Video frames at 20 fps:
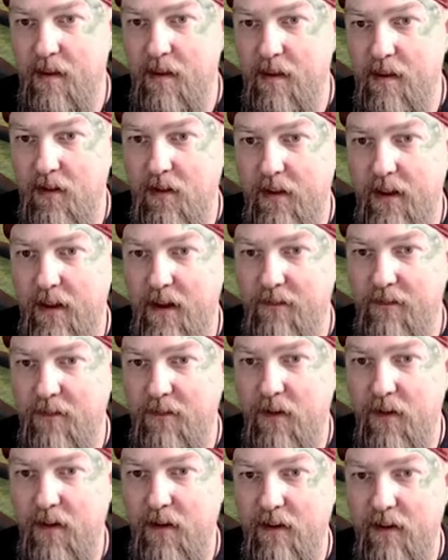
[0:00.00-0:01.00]
You're looking
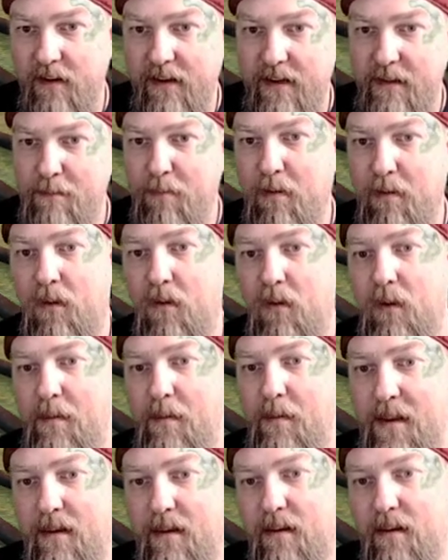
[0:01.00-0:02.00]
for
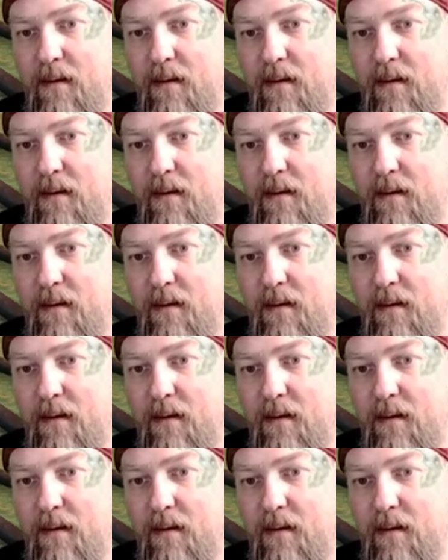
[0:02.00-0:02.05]
deployment?